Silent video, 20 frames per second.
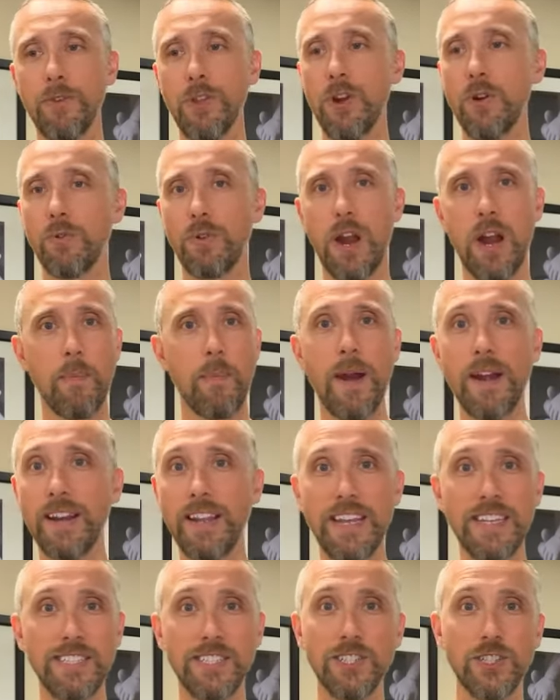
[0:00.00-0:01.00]
You know,
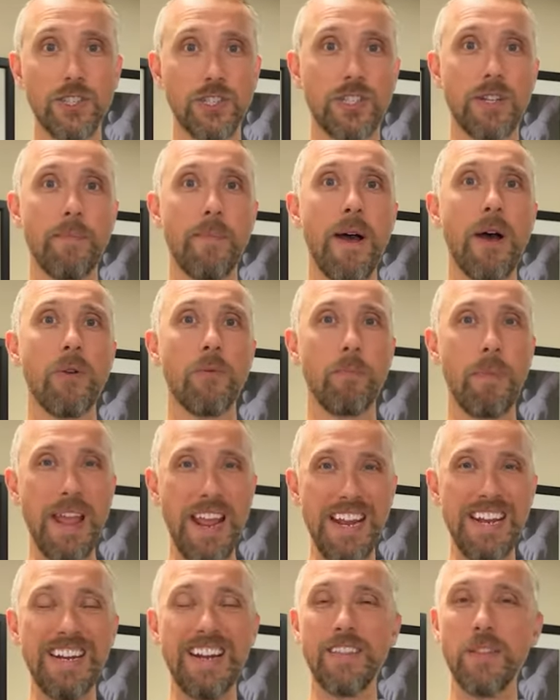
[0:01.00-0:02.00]
chiropractic isn't just about
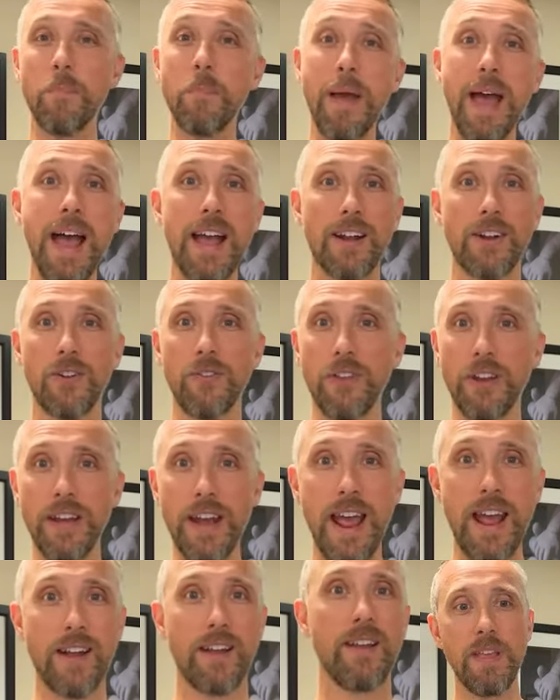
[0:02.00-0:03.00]
pain in the back or the
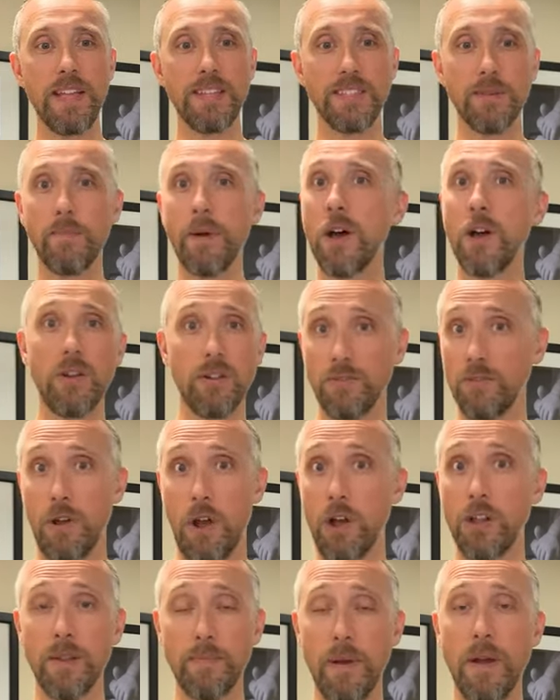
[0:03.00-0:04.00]
neck. It's about
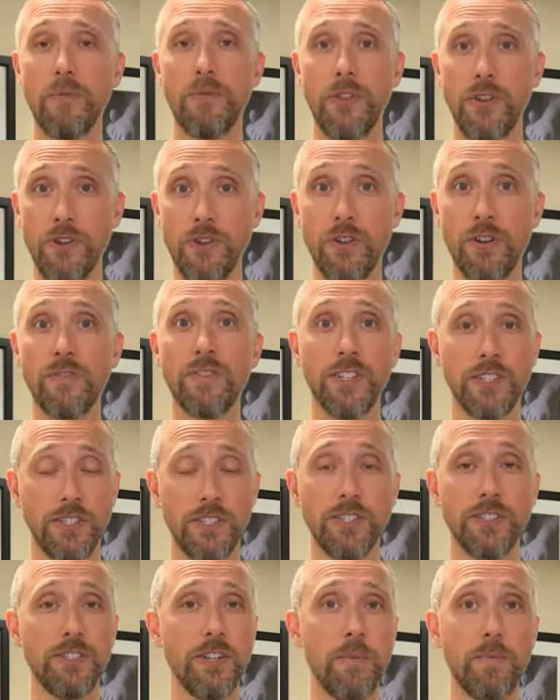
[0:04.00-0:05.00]
all about the nervous
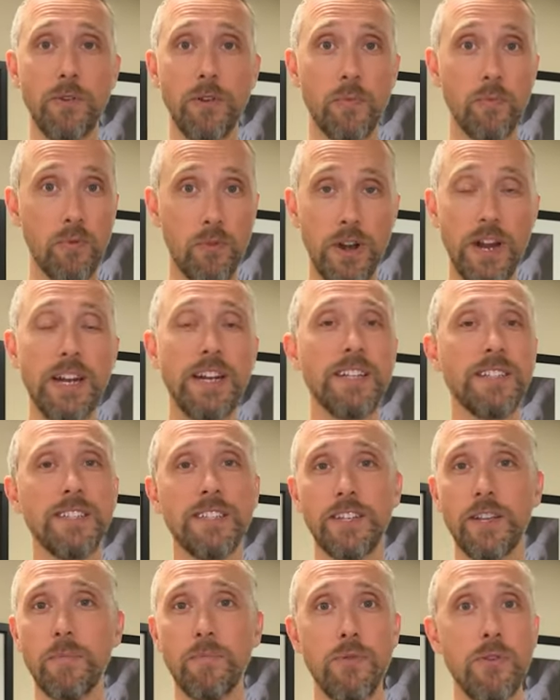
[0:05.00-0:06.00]
system. Your brain is the
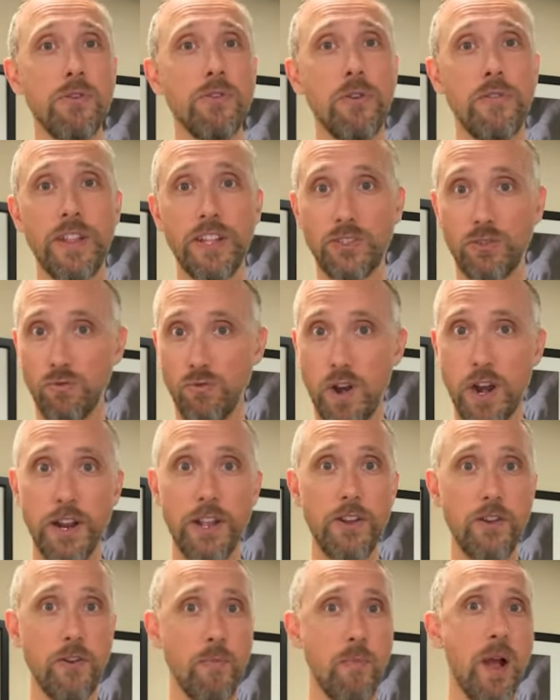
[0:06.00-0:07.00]
computer that's
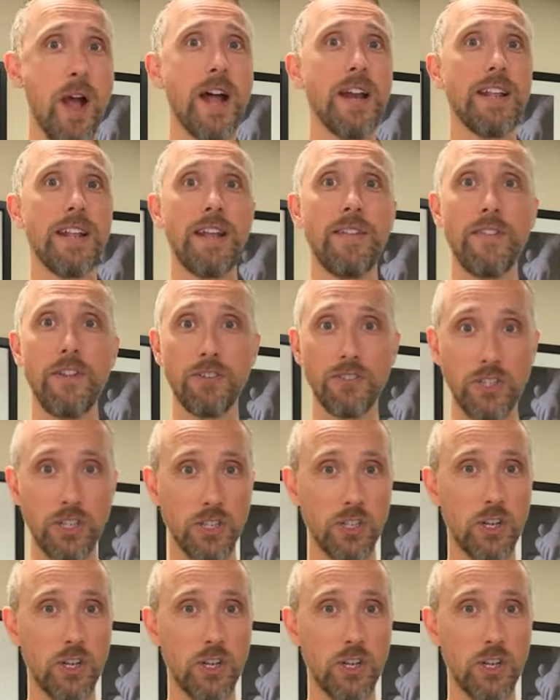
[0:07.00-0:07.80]
running your body and there's this